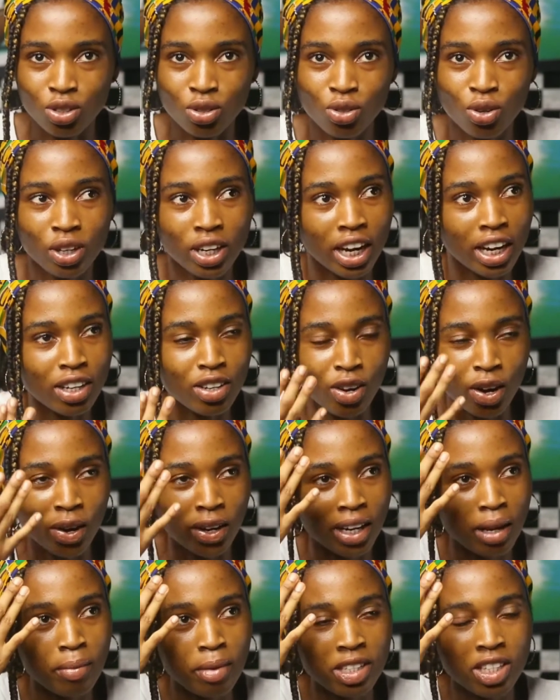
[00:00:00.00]
You know that your
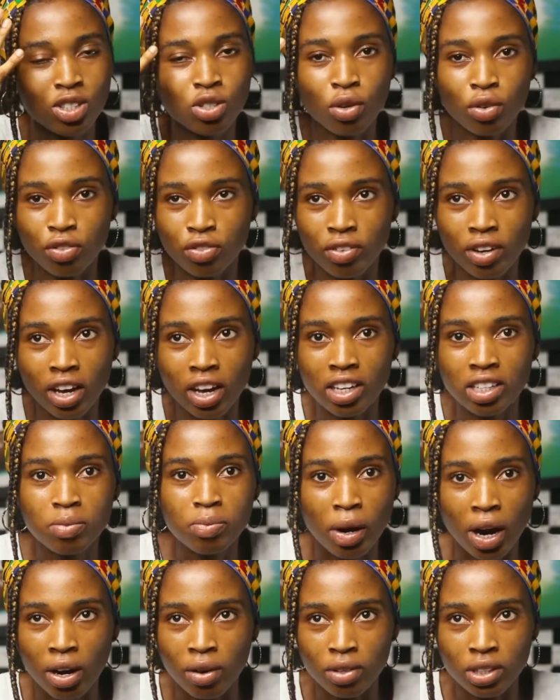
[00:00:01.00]
academics is your
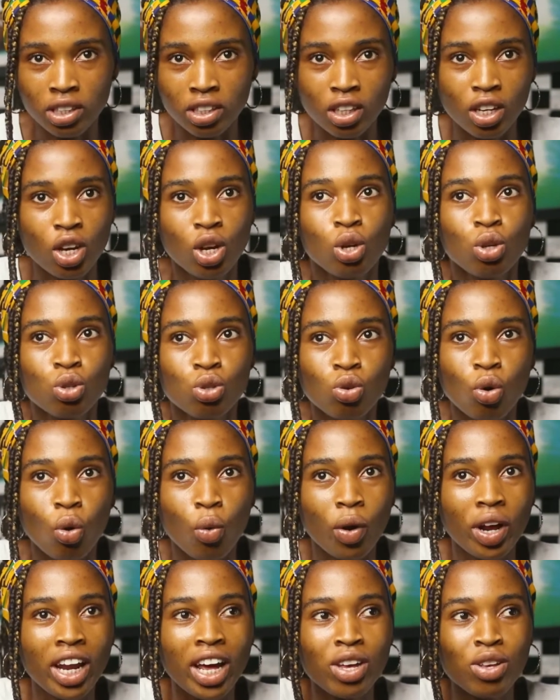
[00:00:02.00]
first priority.
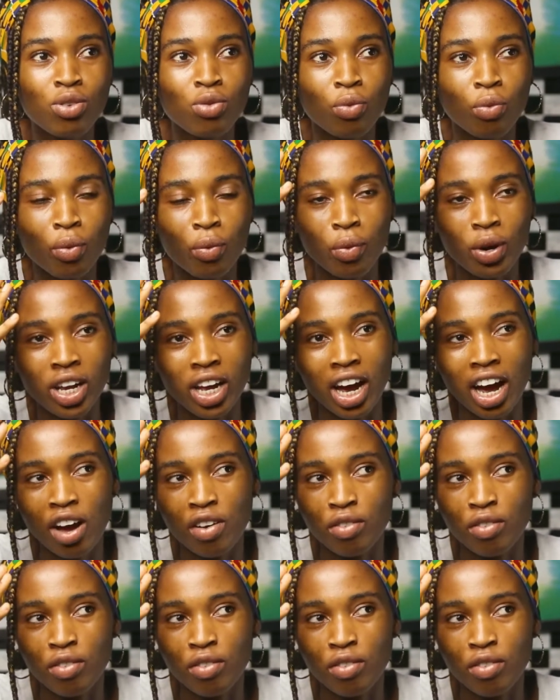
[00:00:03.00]
So when you're